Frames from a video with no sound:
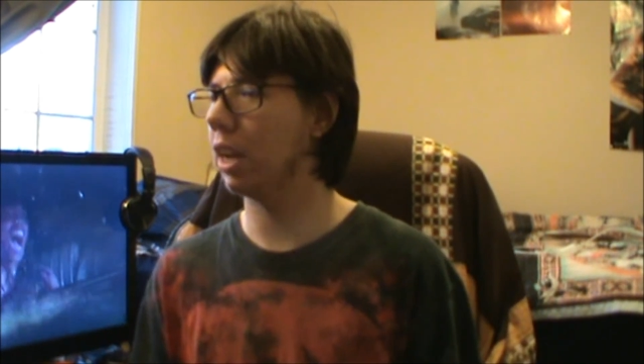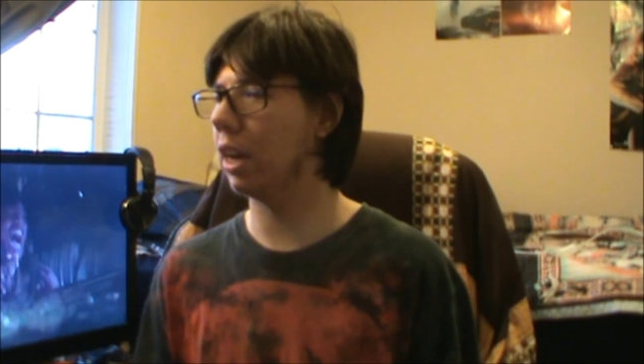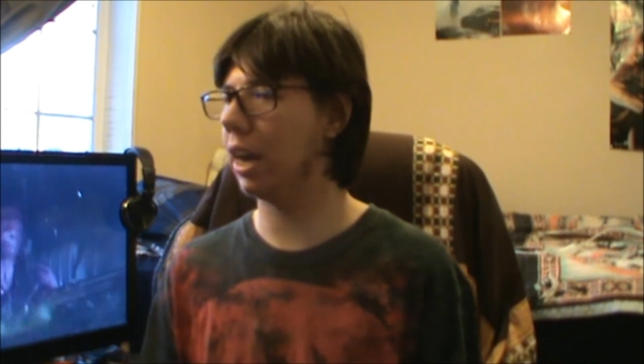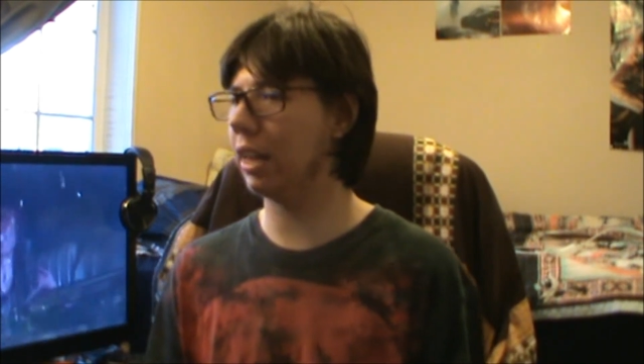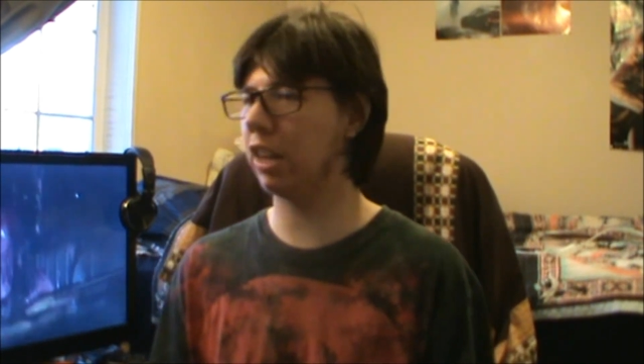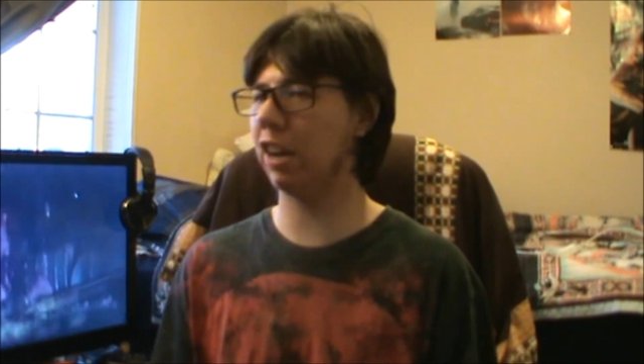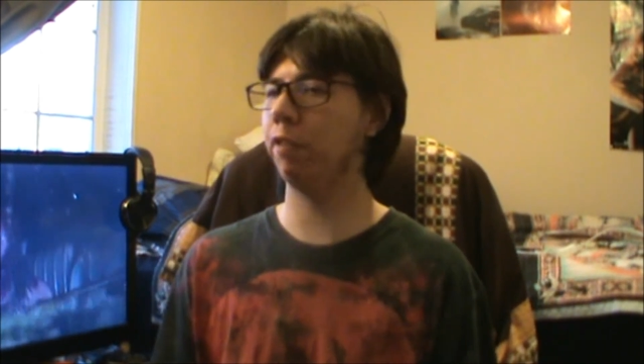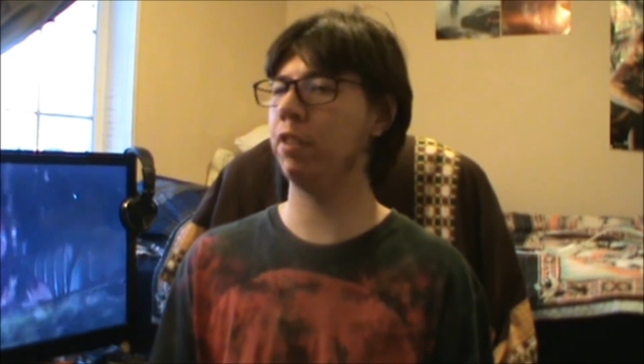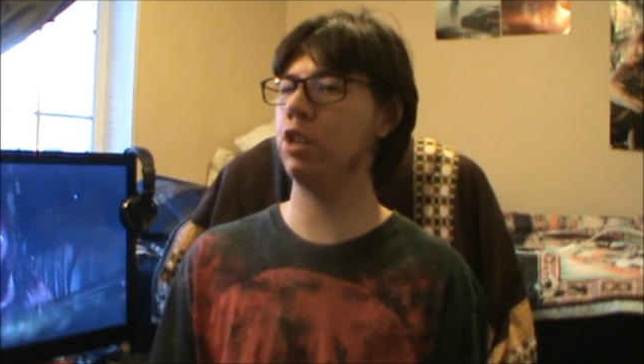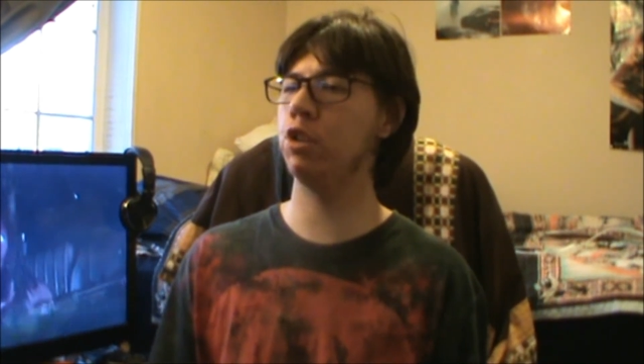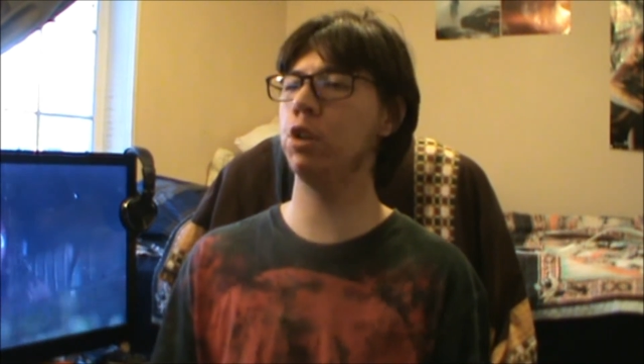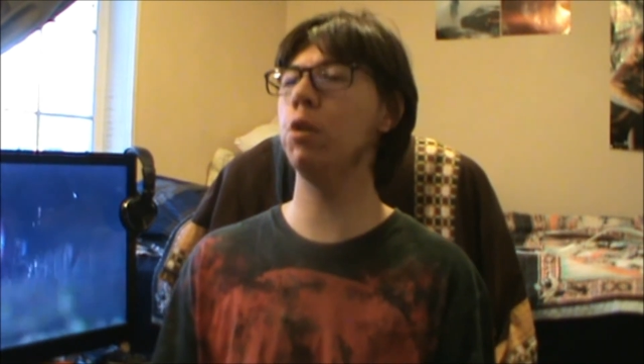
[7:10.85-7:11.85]
I
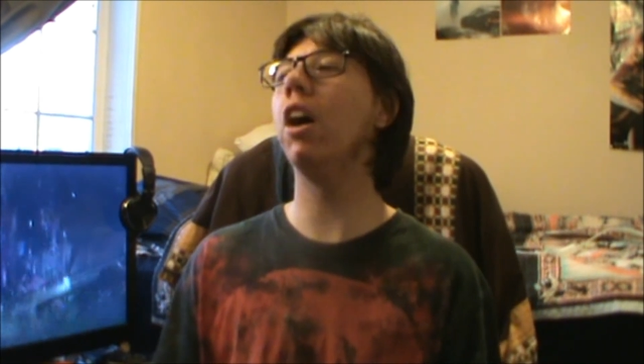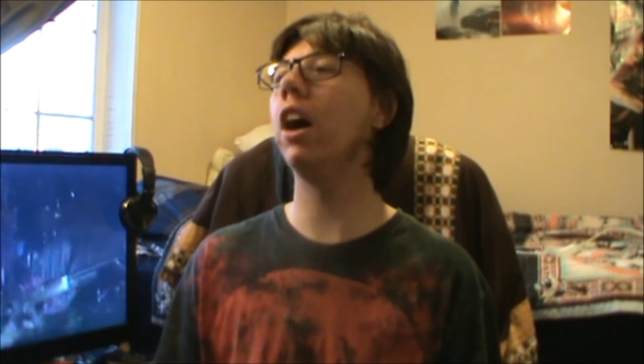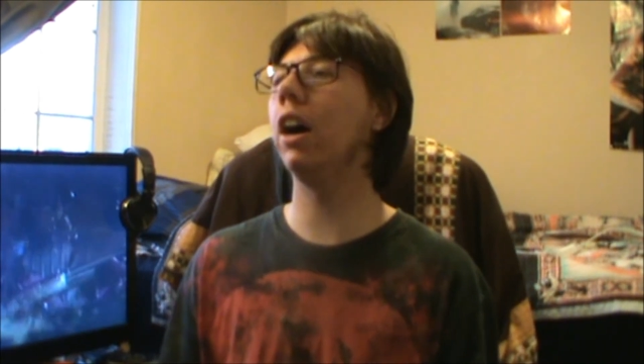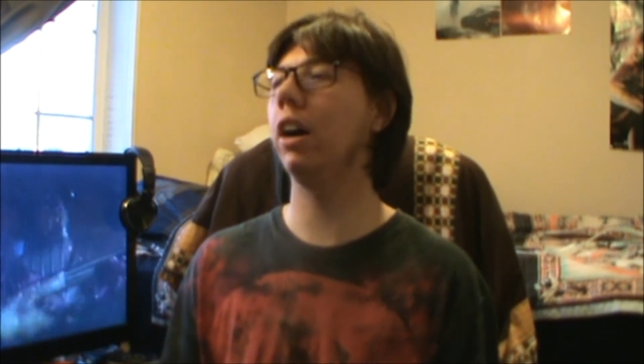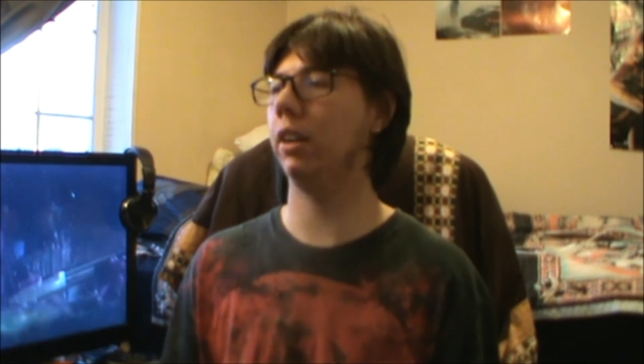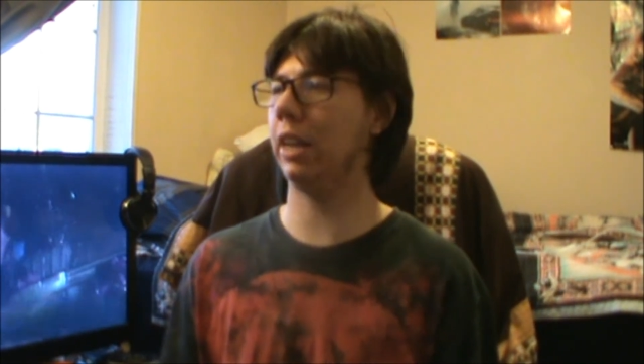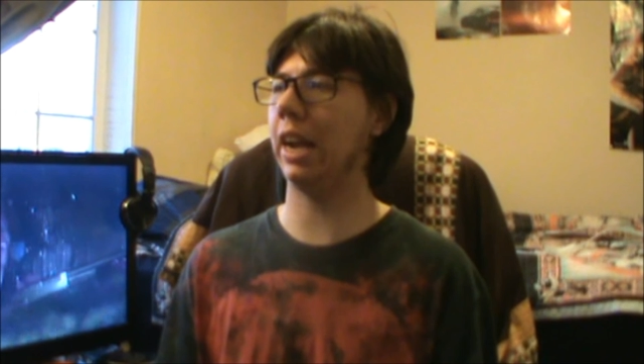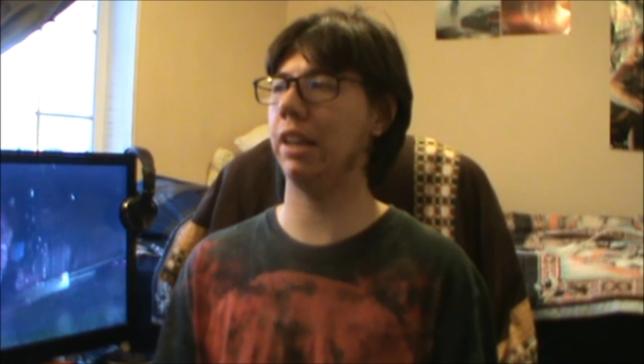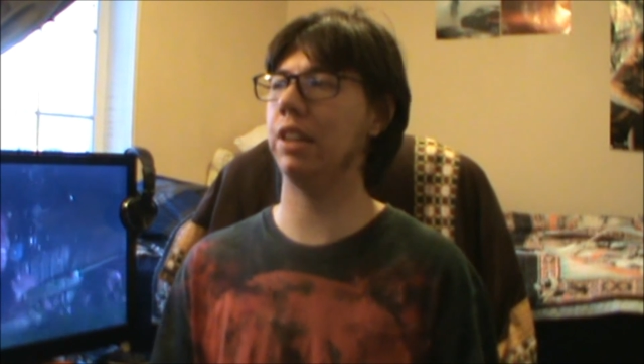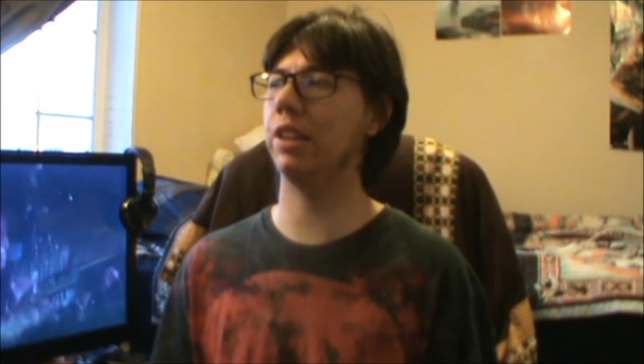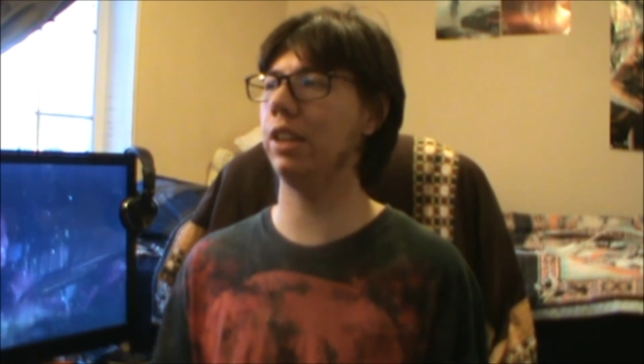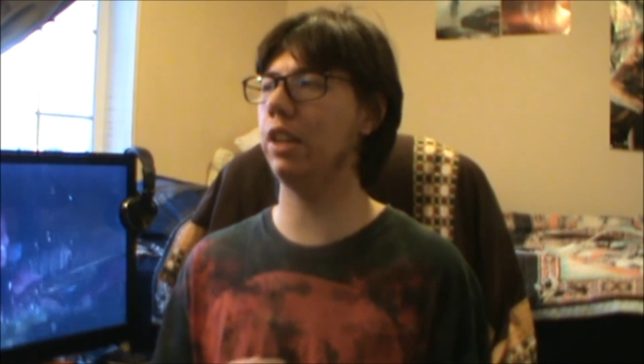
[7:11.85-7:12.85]
definitely do
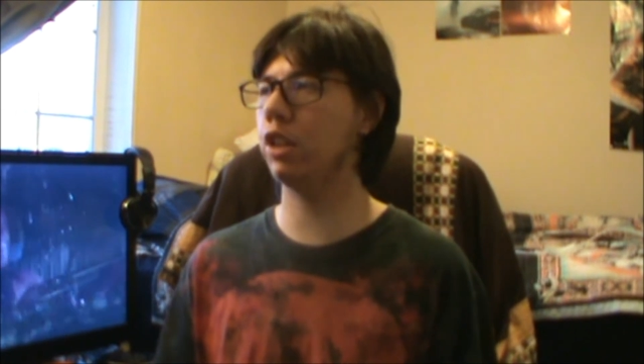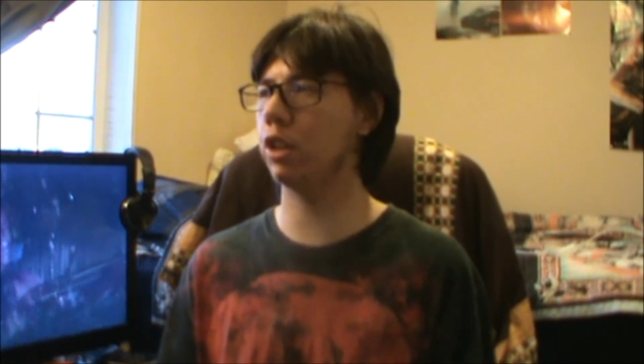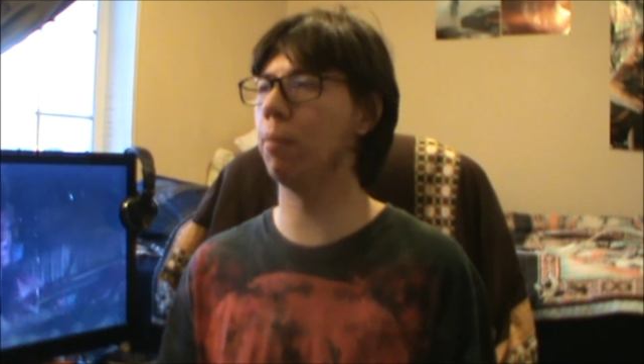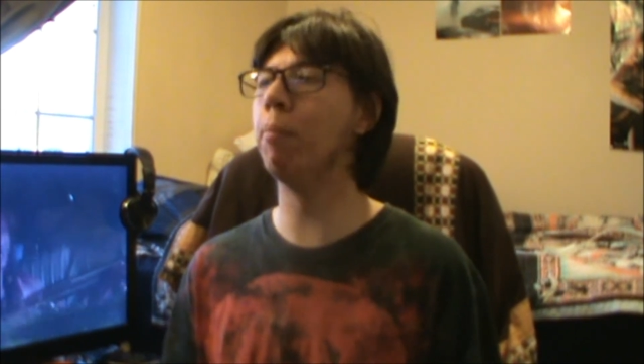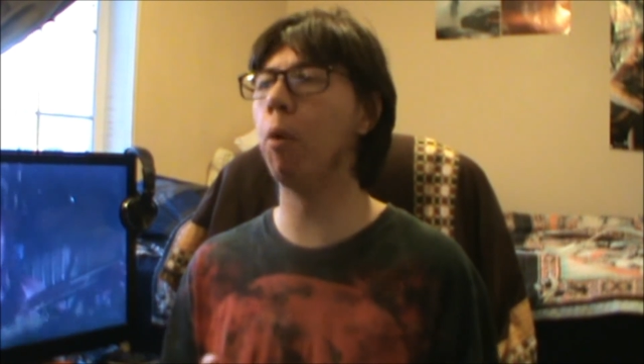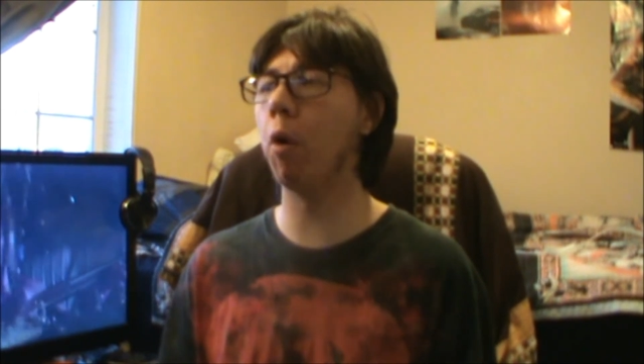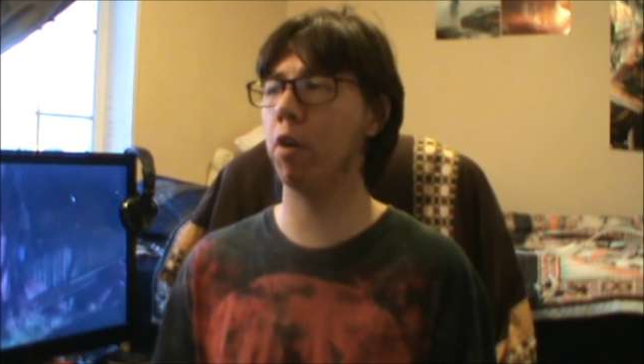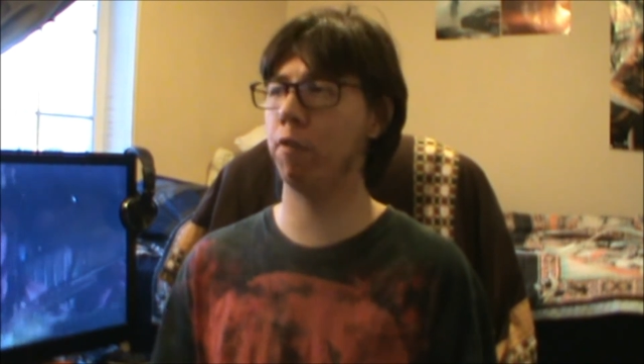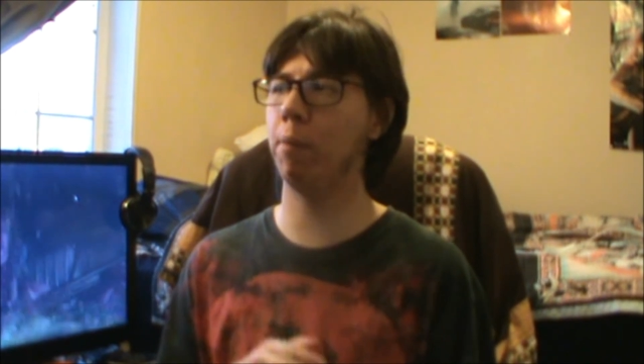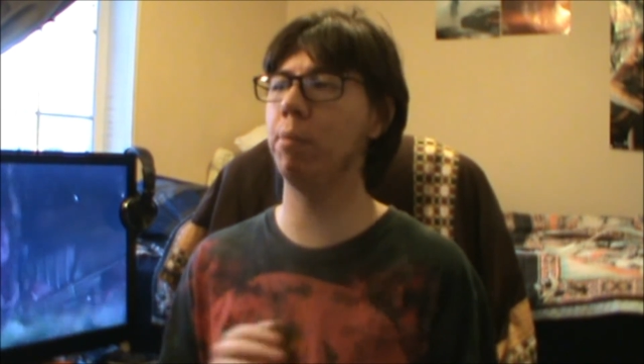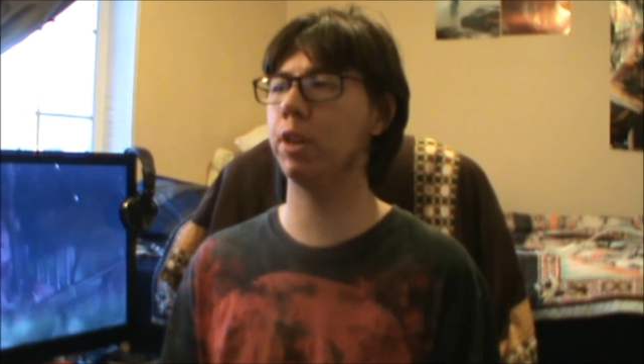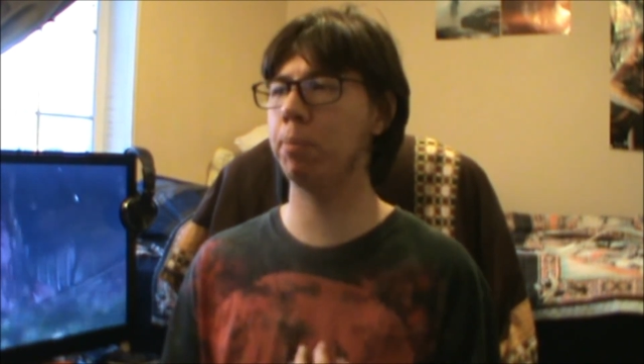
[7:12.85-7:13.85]
like to see some more
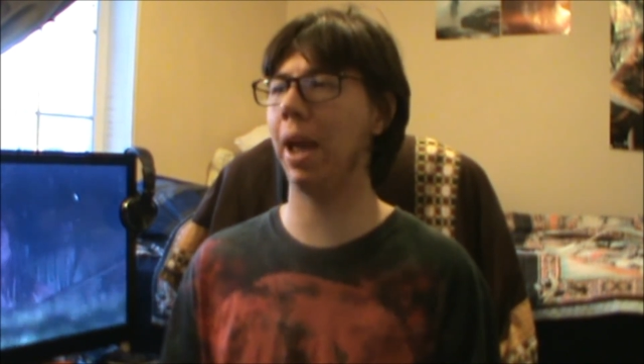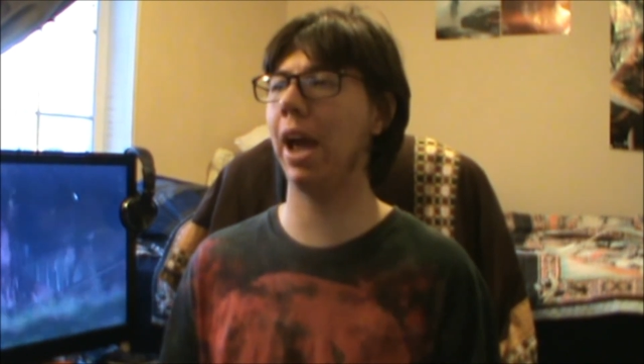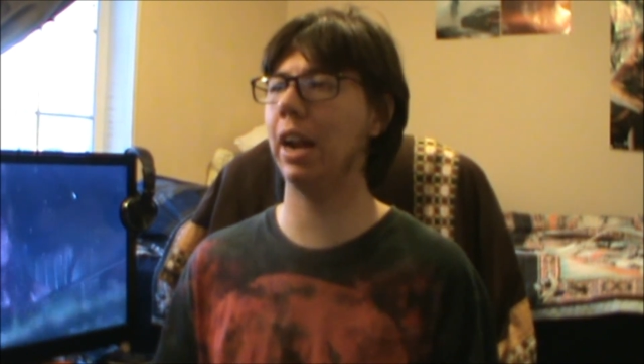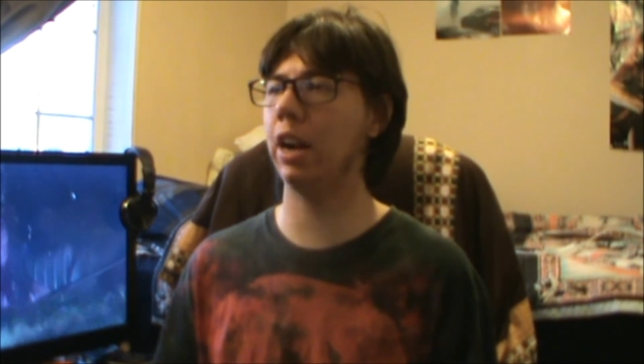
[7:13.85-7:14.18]
from this band.